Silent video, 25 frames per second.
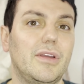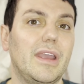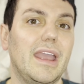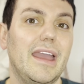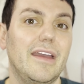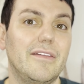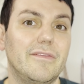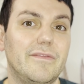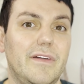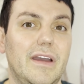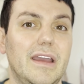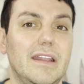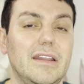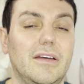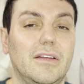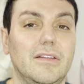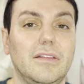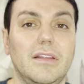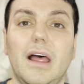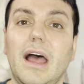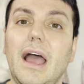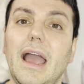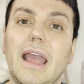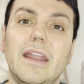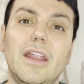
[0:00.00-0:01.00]
can't find
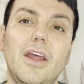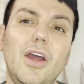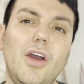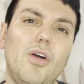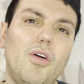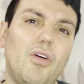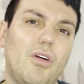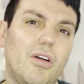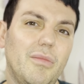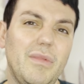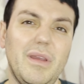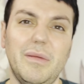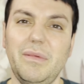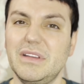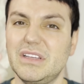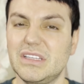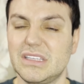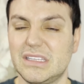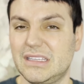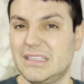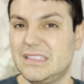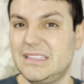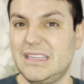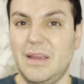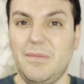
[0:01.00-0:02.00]
online or maybe
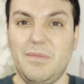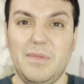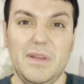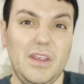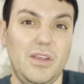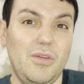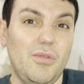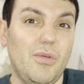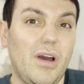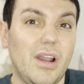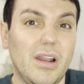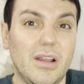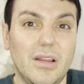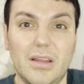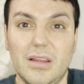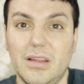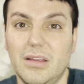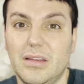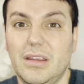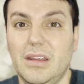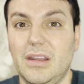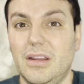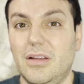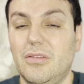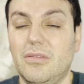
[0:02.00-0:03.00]
just a tip that you want
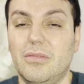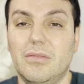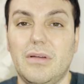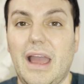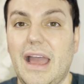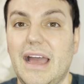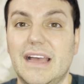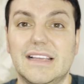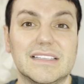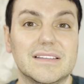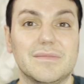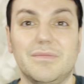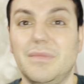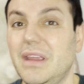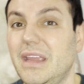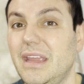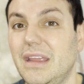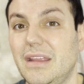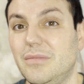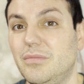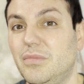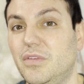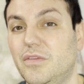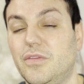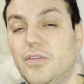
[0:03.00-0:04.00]
to, you know, ask
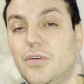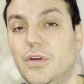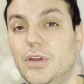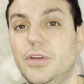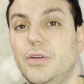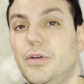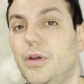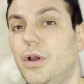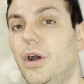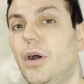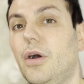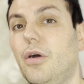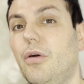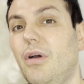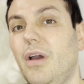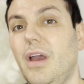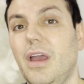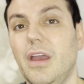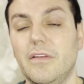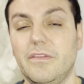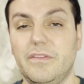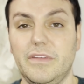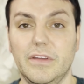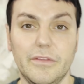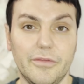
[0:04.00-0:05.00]
me before you go,
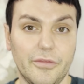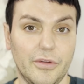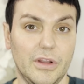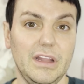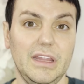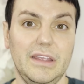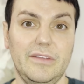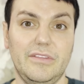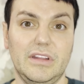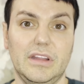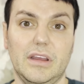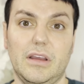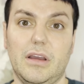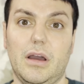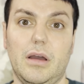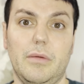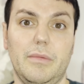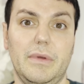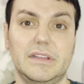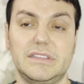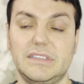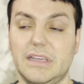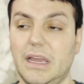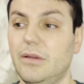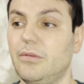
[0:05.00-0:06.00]
feel free to leave in the
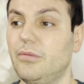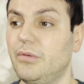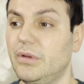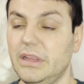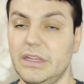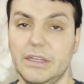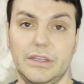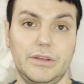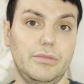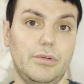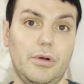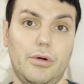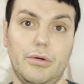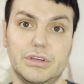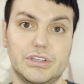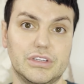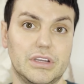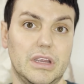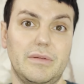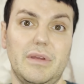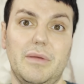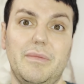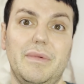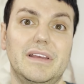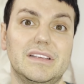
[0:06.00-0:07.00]
comments. I really do always
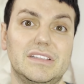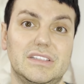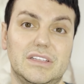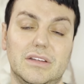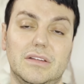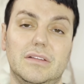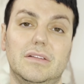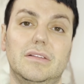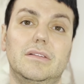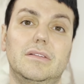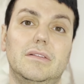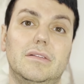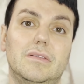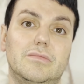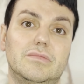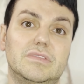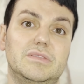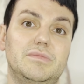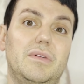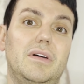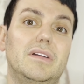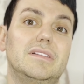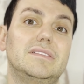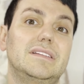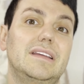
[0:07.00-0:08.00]
try my best to
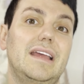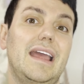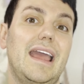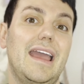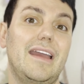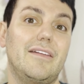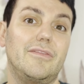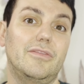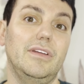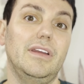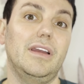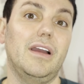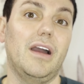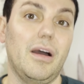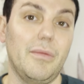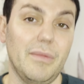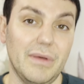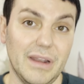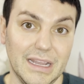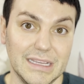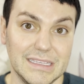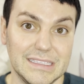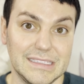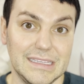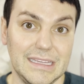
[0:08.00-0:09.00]
respond to every
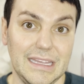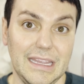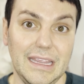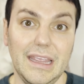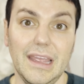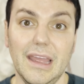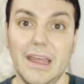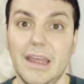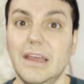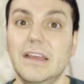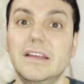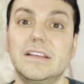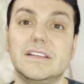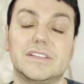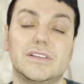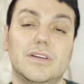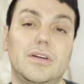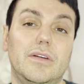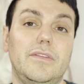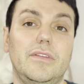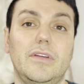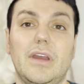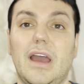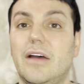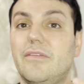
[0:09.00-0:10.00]
comment I see.
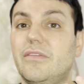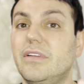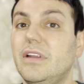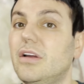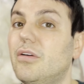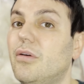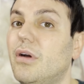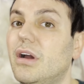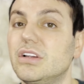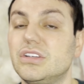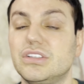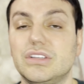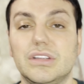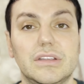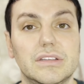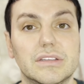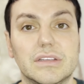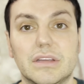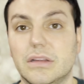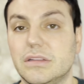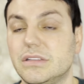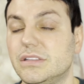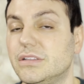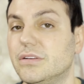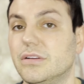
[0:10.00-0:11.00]
So if you have any questions,
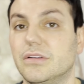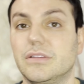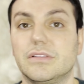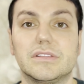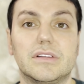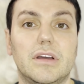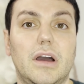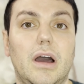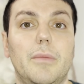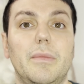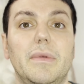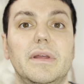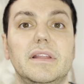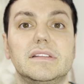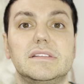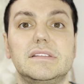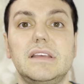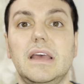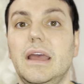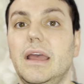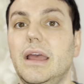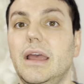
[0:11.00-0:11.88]
concerns, comments,